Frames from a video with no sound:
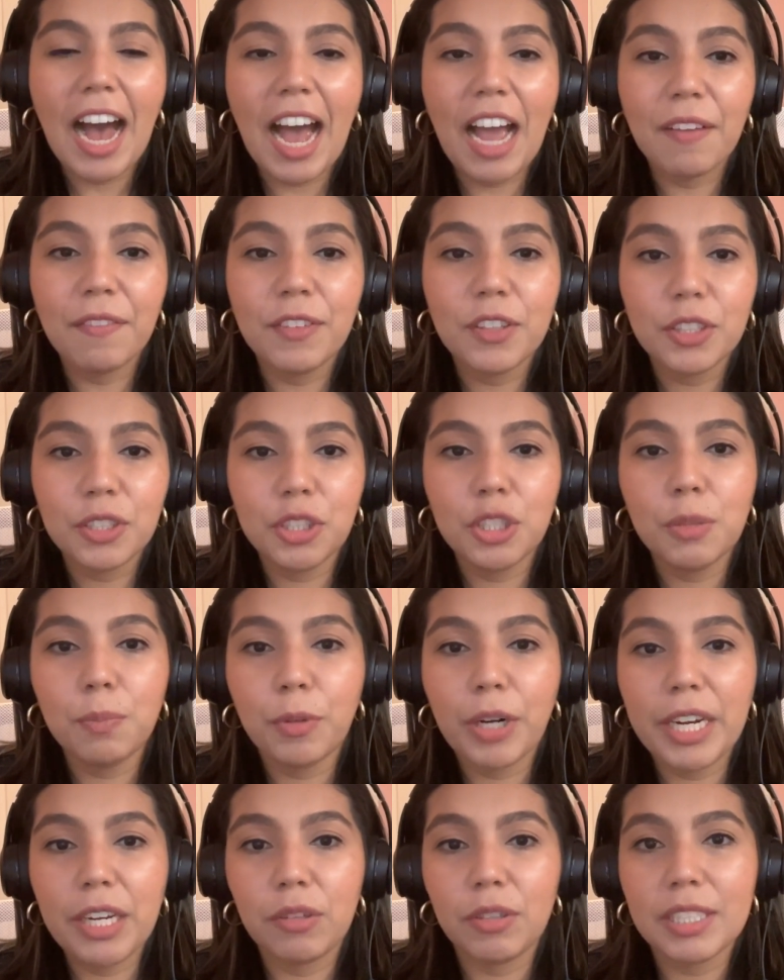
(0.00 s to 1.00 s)
I've learned to
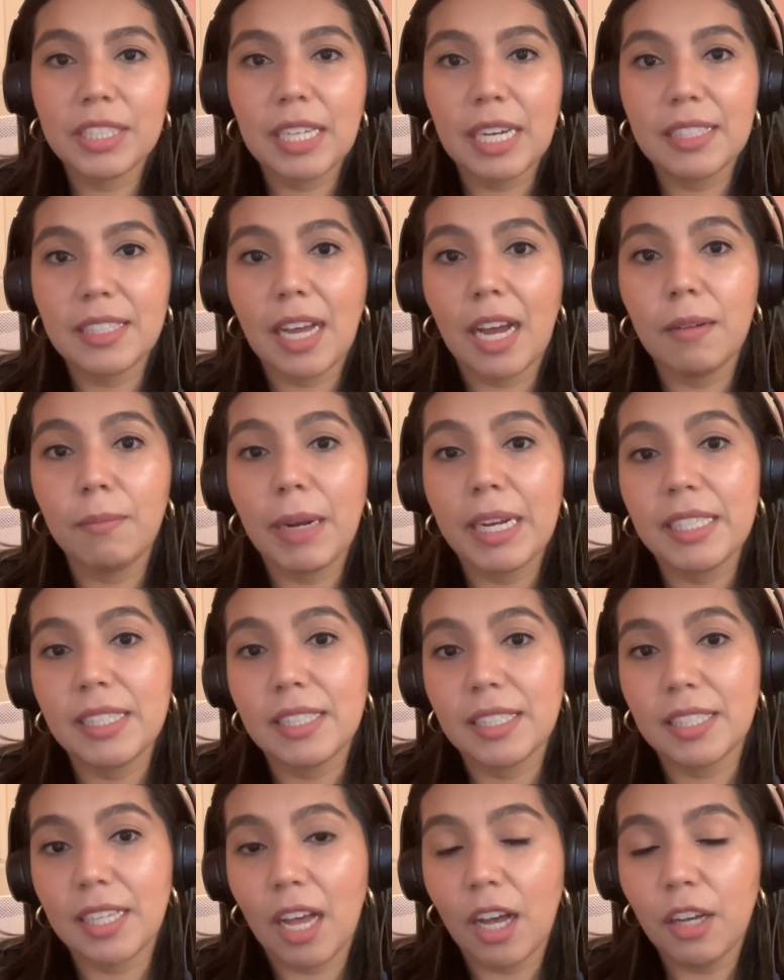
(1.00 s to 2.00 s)
prioritize on
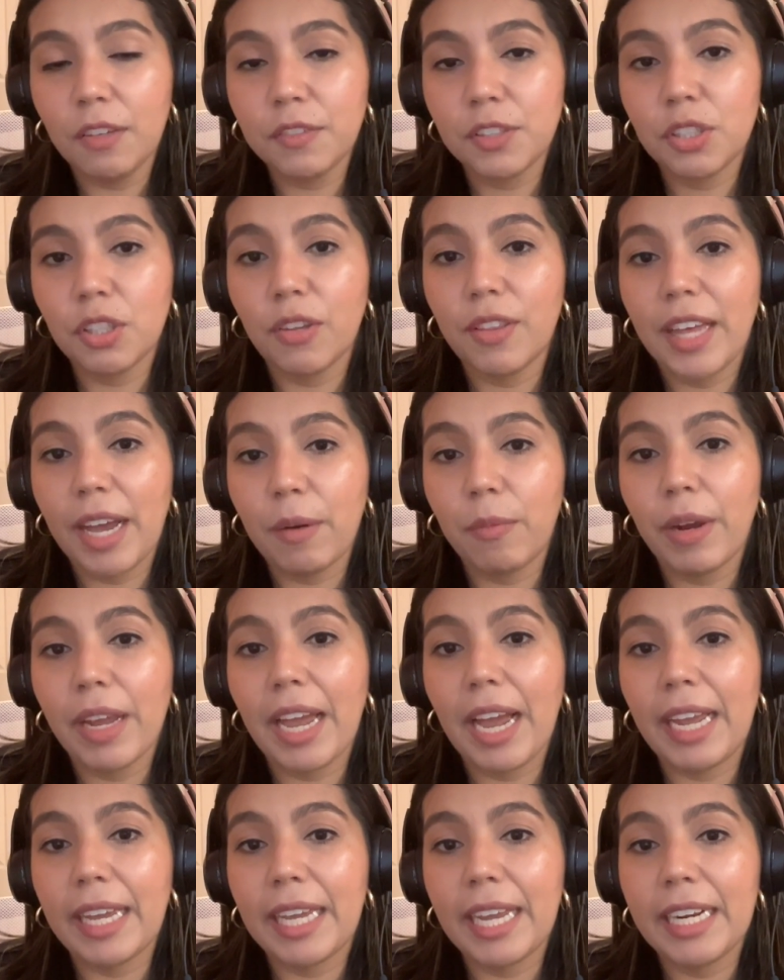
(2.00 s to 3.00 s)
myself so that
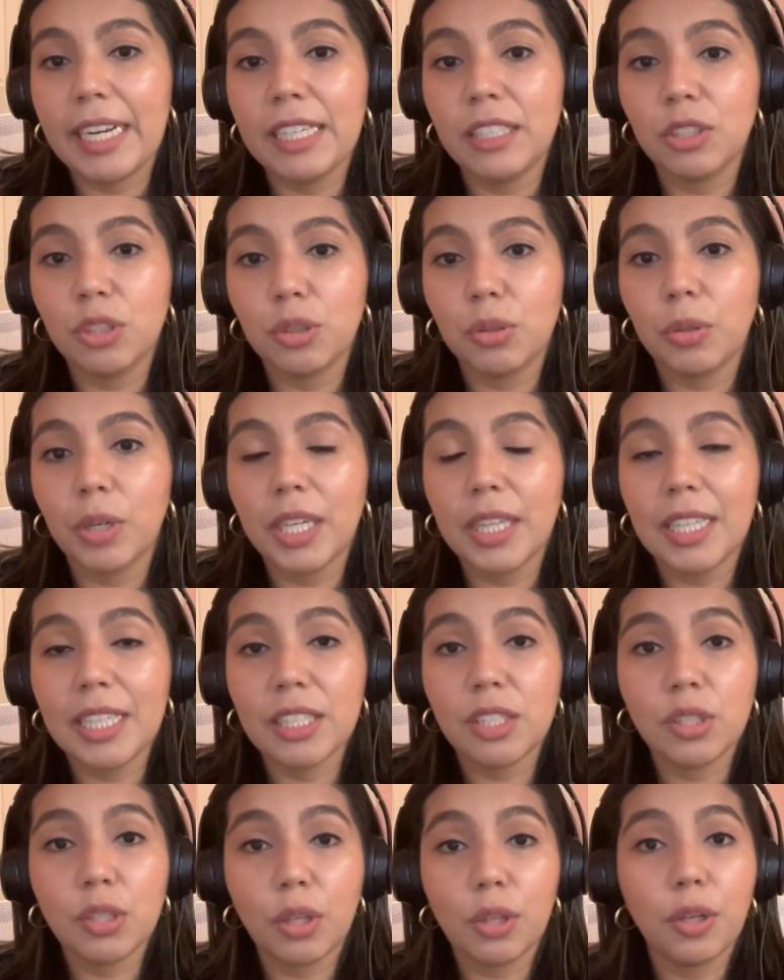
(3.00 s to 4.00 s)
way I can enjoy
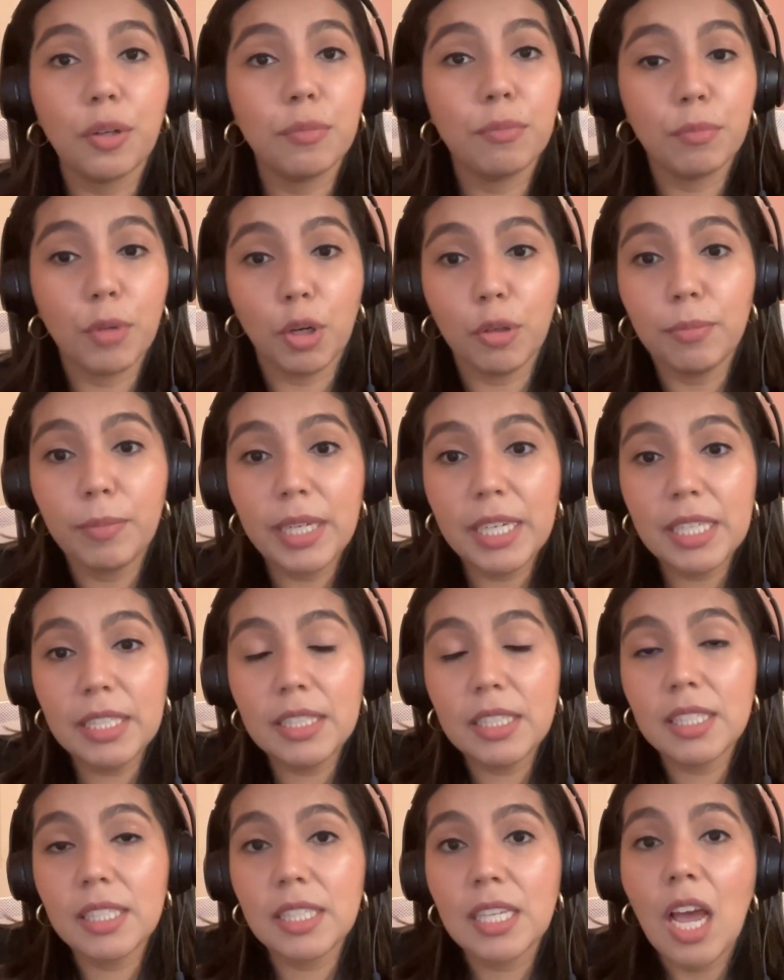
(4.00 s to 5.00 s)
these solo
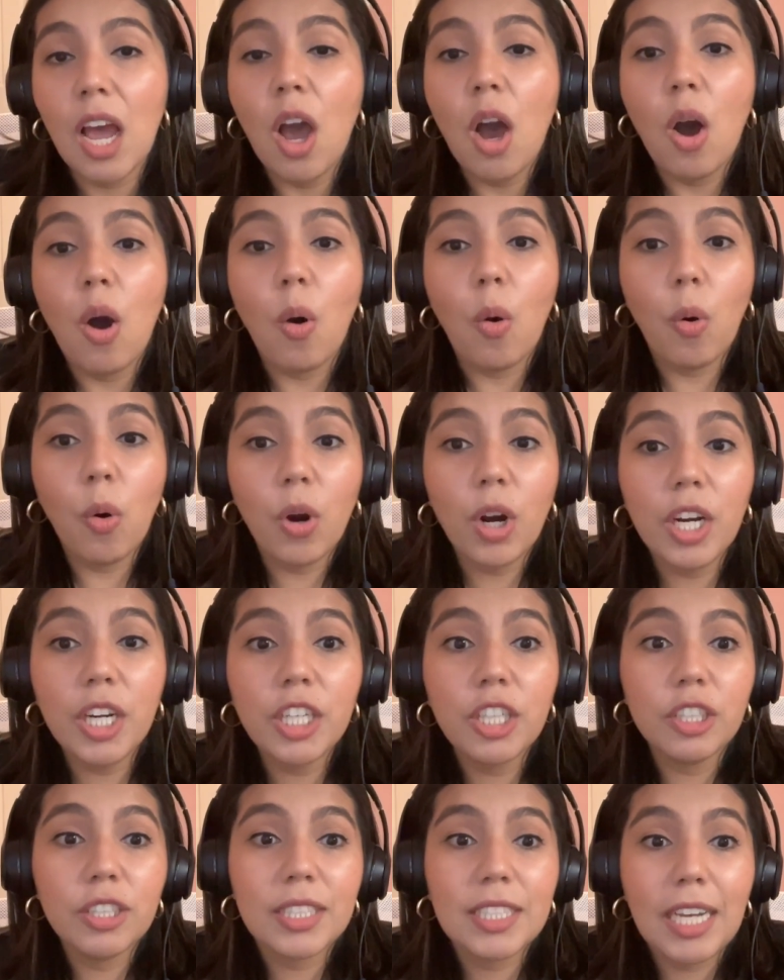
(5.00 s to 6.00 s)
moments
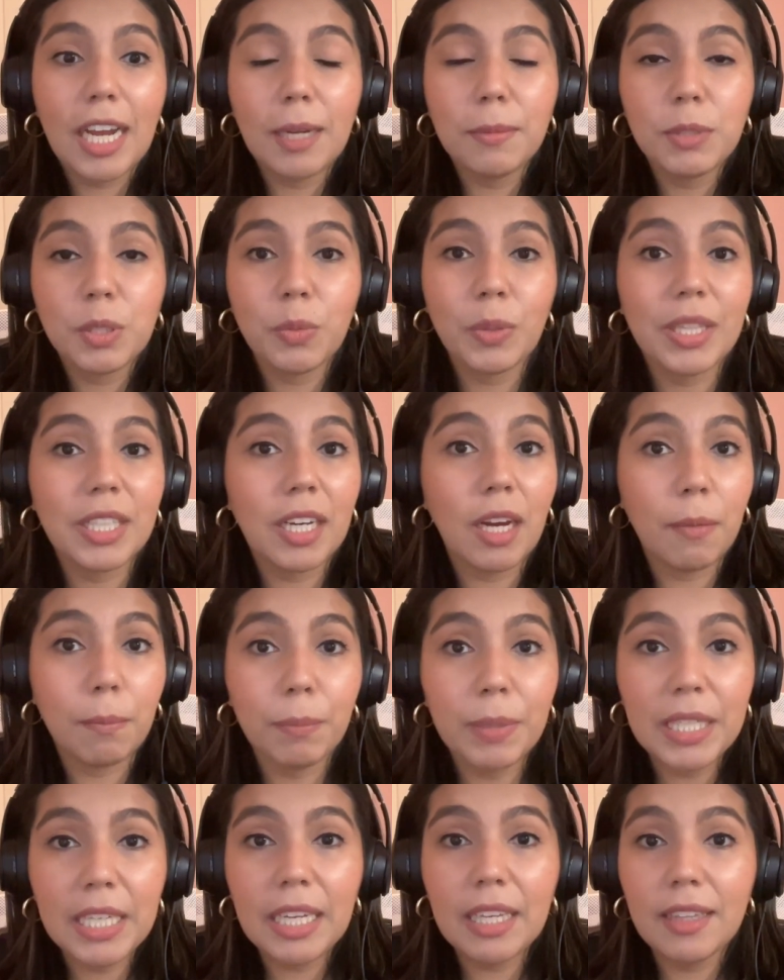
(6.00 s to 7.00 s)
or good times with
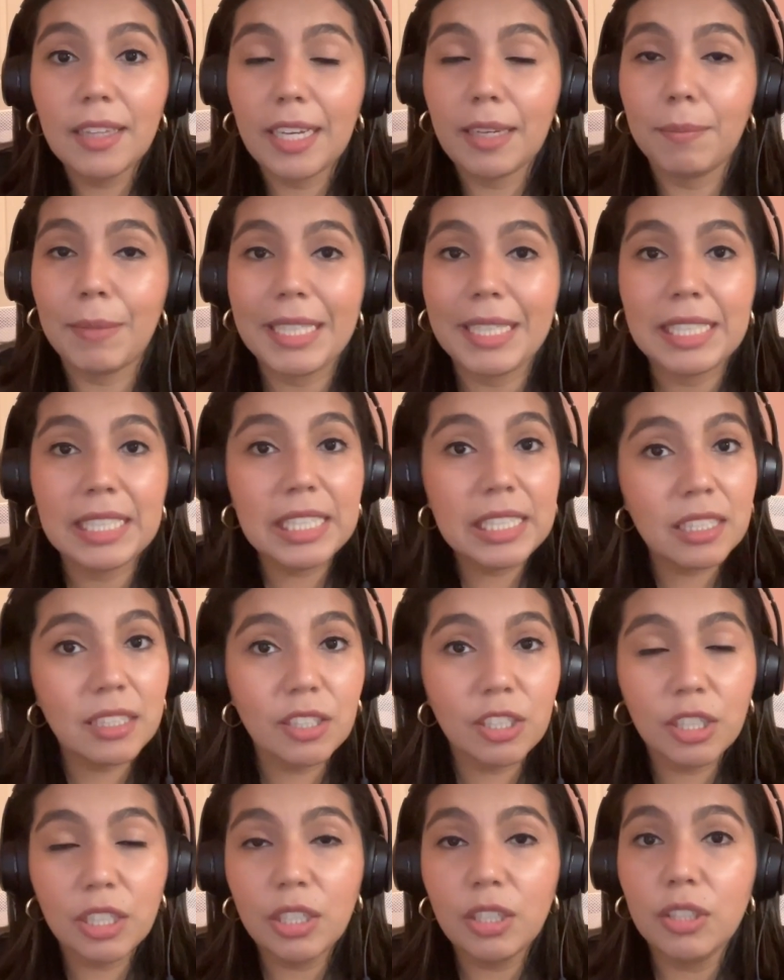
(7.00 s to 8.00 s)
company like my
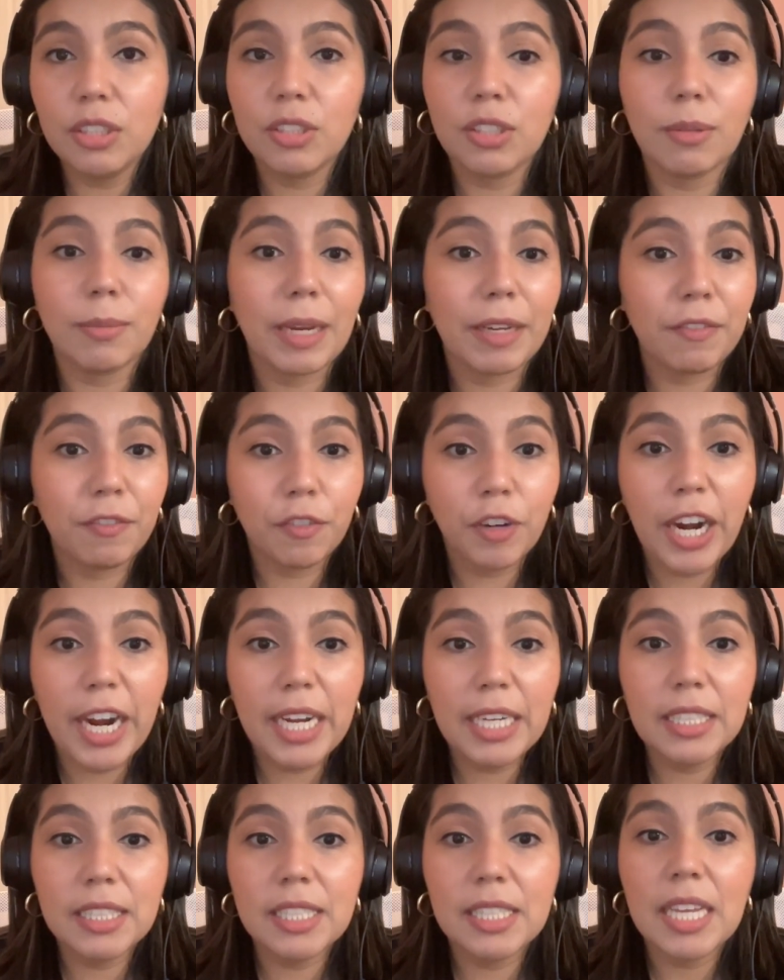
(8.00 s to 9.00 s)
sisters or my
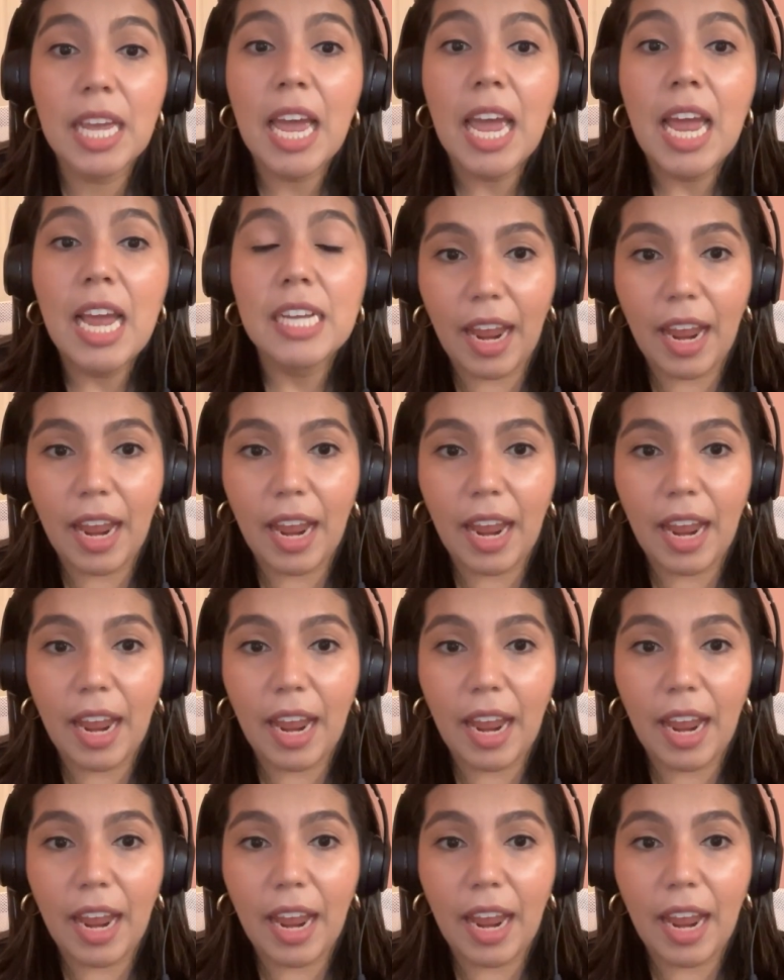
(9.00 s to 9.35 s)
friends.